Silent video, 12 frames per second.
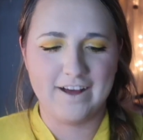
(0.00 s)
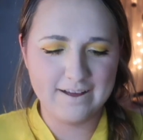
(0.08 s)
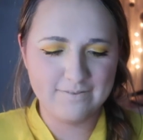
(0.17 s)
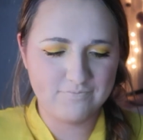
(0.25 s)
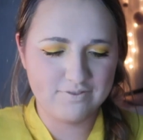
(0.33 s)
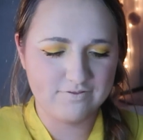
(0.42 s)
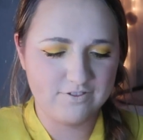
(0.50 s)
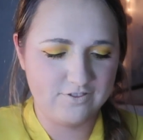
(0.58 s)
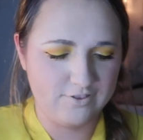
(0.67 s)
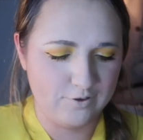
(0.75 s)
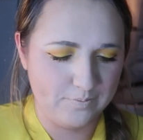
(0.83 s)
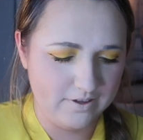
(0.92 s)
I'm
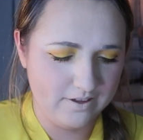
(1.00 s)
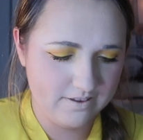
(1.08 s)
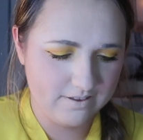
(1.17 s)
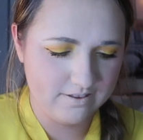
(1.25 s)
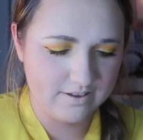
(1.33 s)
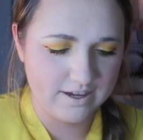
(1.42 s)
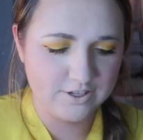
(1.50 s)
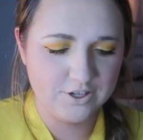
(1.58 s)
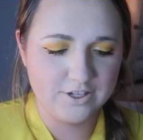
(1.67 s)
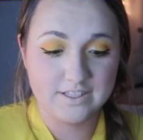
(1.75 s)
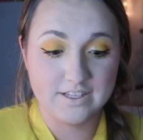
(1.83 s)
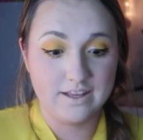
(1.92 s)
stupid. I
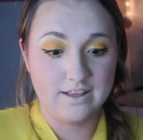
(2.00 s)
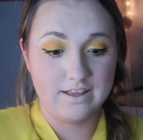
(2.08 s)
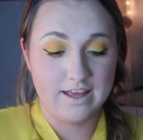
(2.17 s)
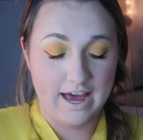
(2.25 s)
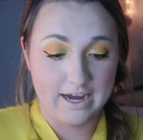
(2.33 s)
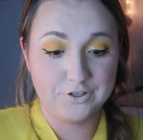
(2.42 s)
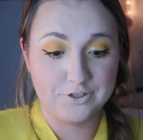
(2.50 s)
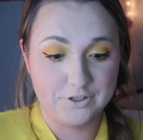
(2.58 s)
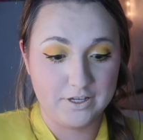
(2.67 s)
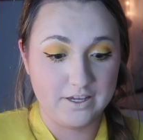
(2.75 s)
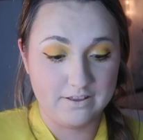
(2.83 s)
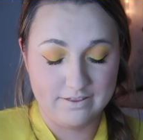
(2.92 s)
should just
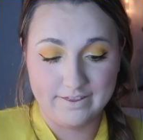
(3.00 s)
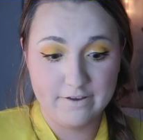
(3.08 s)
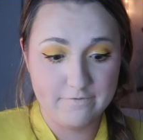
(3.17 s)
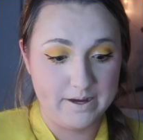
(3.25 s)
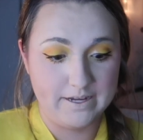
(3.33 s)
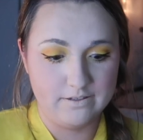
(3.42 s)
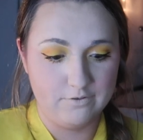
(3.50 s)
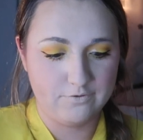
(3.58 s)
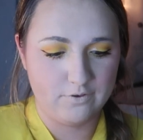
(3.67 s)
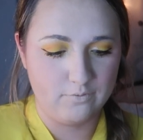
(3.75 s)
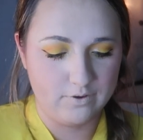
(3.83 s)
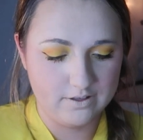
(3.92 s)
actually love myself
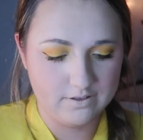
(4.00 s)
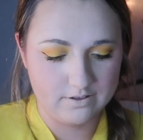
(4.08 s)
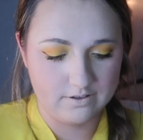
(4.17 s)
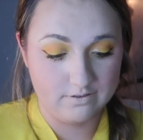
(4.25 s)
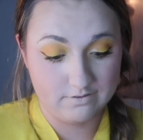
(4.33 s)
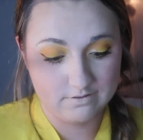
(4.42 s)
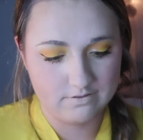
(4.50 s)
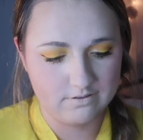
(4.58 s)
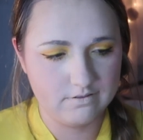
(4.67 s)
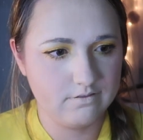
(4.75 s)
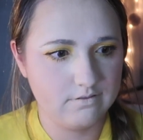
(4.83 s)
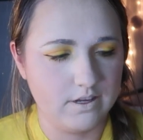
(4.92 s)
for once and,
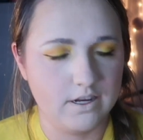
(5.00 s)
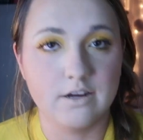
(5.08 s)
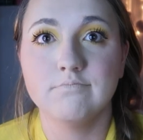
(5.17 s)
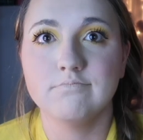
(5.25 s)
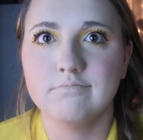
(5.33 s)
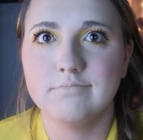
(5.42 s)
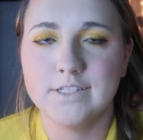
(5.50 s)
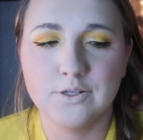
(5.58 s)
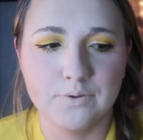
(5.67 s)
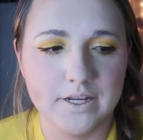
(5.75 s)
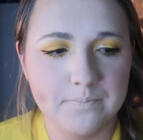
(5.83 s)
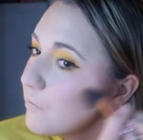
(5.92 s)
you know, deal
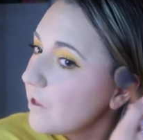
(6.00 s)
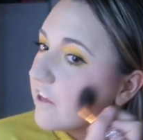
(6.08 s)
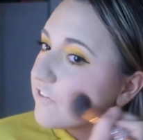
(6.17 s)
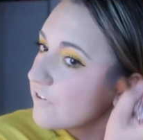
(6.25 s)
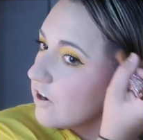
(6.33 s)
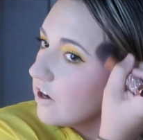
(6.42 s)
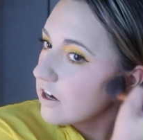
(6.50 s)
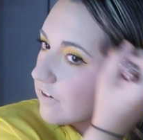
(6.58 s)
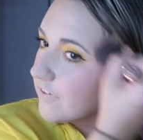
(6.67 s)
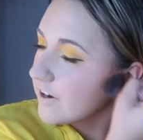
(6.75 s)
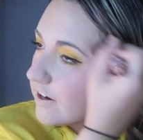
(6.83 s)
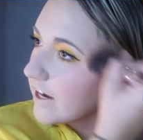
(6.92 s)
with it. He plays for
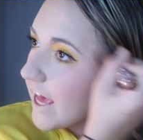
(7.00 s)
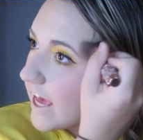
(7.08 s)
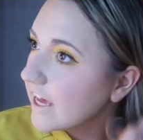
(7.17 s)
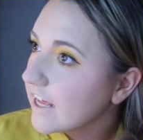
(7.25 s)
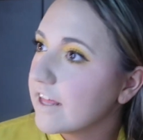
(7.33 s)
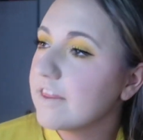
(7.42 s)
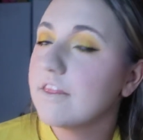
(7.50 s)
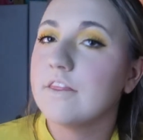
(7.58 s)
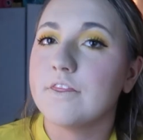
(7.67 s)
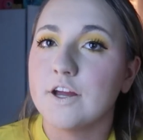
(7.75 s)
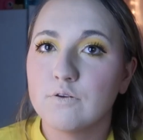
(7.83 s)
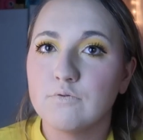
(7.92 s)
Harvard, and
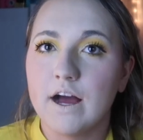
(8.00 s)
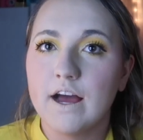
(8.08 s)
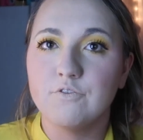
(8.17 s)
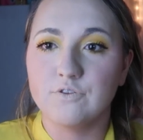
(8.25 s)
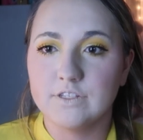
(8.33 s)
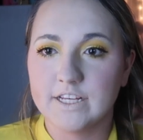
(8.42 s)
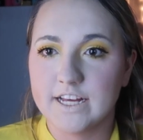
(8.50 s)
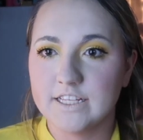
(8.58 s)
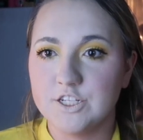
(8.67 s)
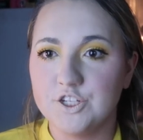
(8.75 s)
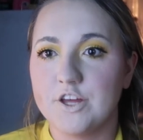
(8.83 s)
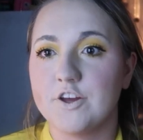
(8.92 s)
they're rivals
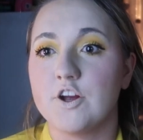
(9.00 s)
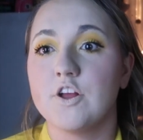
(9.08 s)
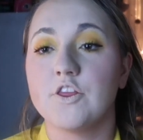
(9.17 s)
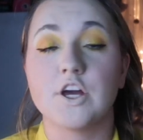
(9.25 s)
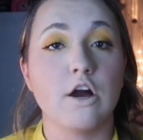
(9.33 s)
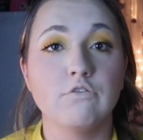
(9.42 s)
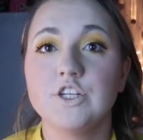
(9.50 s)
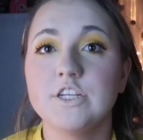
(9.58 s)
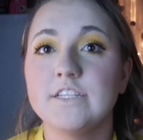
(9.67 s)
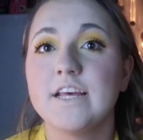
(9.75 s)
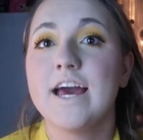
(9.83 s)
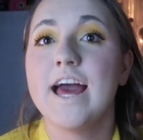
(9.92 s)
against each other. The
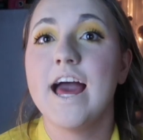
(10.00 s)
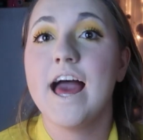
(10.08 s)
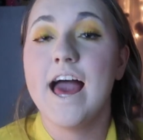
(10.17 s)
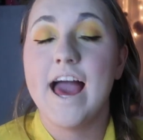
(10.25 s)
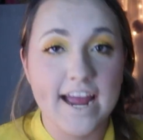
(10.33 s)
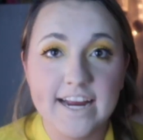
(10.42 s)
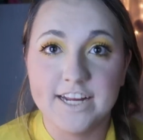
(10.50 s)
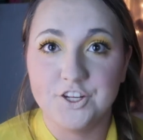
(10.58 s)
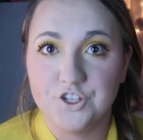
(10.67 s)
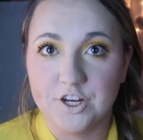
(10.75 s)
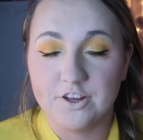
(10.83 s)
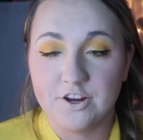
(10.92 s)
coaches hate
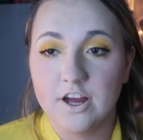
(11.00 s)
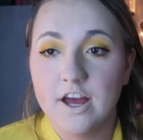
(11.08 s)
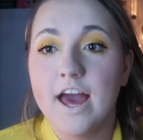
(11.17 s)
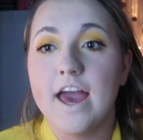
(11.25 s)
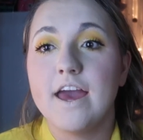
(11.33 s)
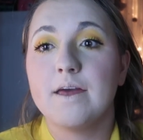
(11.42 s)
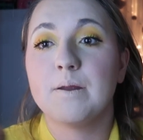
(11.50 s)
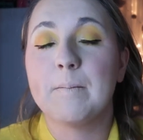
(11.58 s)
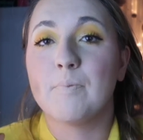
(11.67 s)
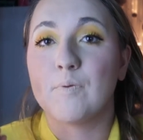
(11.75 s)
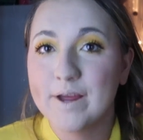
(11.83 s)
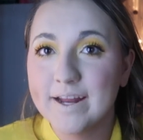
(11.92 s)
each other, and
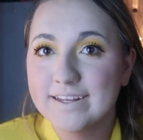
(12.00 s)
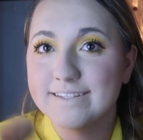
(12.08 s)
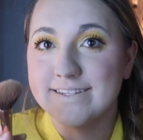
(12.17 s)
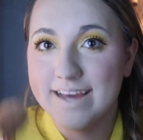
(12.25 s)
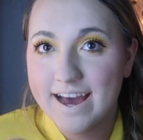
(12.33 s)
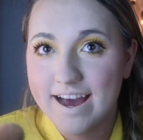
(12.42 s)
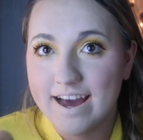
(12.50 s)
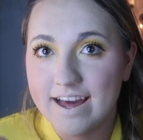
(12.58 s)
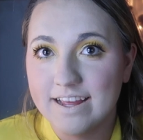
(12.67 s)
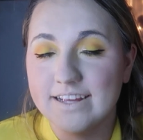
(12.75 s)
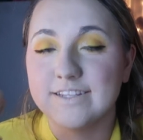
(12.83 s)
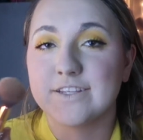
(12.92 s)
Brenna's
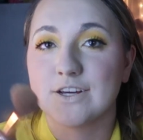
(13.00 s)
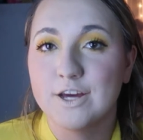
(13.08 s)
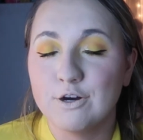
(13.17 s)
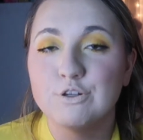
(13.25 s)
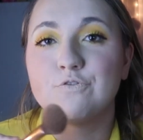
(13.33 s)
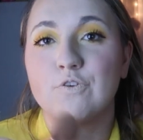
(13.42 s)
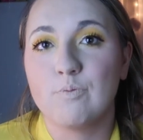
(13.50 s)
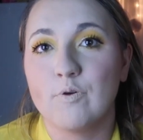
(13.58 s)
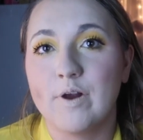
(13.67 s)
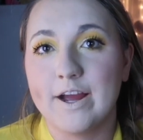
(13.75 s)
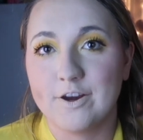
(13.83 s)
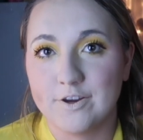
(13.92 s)
dad is the coach for
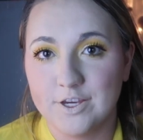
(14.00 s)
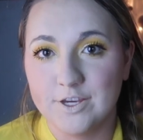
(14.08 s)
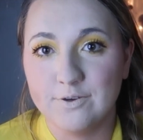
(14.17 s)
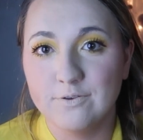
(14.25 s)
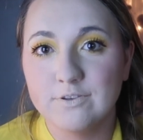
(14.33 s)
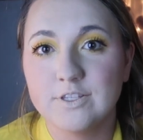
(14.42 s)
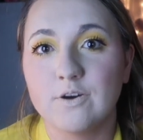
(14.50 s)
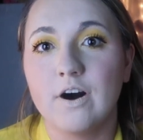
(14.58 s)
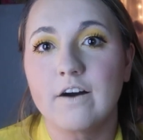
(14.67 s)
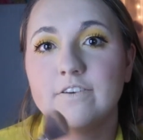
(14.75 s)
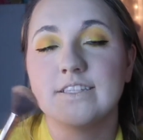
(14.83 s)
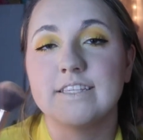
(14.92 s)
Briar U. So
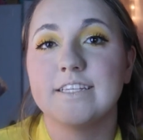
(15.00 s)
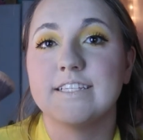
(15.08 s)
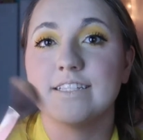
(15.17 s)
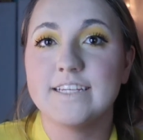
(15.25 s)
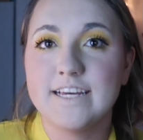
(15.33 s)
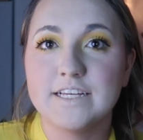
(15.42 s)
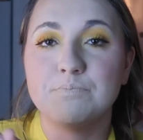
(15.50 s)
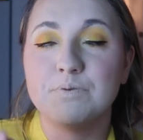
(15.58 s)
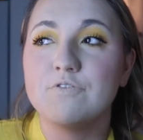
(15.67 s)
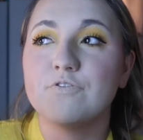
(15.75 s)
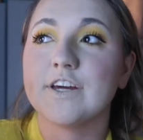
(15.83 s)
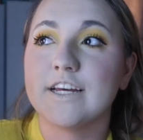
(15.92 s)
obviously, since he has
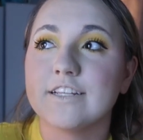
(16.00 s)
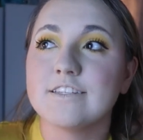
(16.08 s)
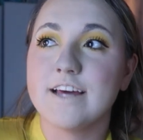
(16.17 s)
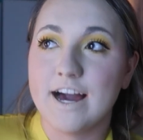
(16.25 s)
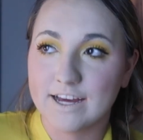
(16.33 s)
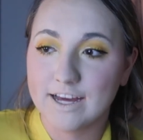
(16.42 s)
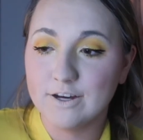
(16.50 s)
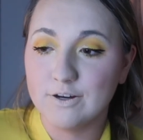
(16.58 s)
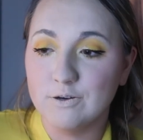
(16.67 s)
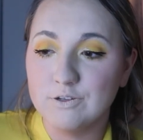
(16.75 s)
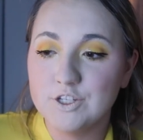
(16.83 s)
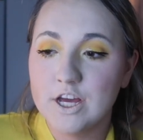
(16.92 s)
beef against that
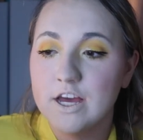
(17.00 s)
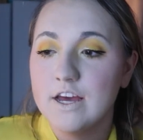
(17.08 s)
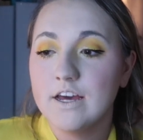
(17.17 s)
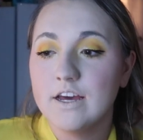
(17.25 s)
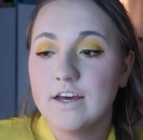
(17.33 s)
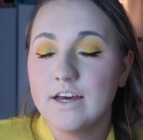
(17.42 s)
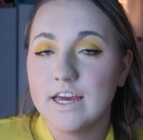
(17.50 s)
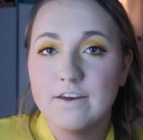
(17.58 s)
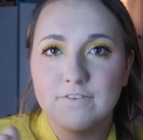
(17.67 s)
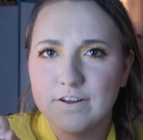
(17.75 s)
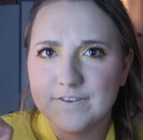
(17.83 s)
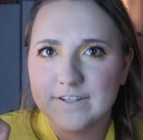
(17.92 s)
coach,
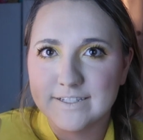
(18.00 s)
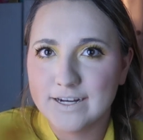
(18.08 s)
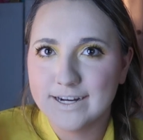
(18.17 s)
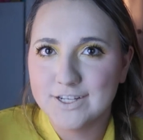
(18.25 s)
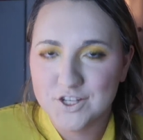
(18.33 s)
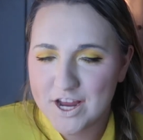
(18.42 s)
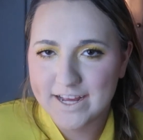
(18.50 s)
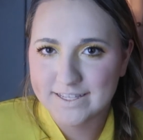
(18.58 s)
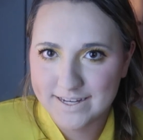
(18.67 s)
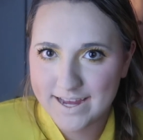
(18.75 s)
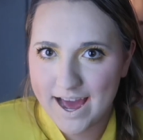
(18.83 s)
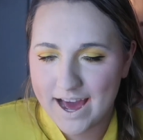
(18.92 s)
even if it's not Jake's
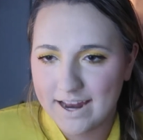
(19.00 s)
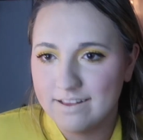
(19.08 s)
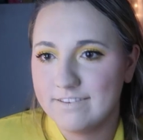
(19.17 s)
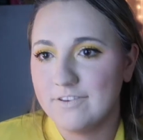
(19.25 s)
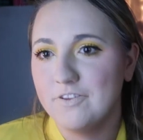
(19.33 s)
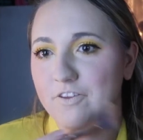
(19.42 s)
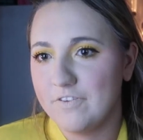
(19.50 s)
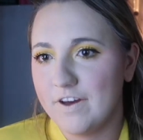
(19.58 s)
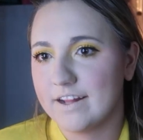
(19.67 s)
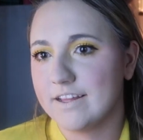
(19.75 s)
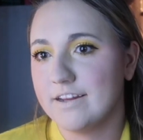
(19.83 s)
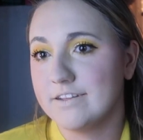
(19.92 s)
dad, it's still the
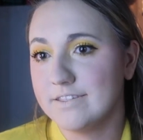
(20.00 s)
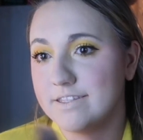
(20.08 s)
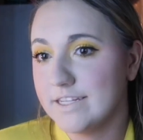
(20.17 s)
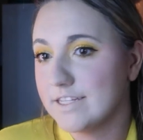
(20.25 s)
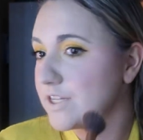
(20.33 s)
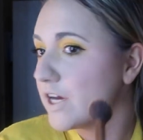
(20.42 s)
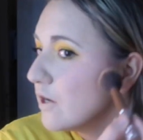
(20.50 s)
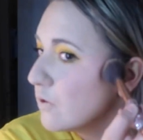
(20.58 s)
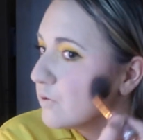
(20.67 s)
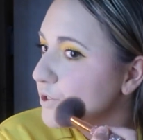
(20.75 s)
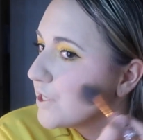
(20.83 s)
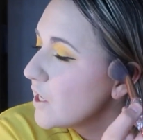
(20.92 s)
fact that it's his
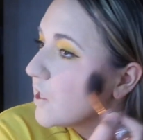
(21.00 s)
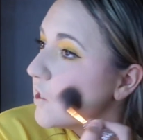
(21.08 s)
coach.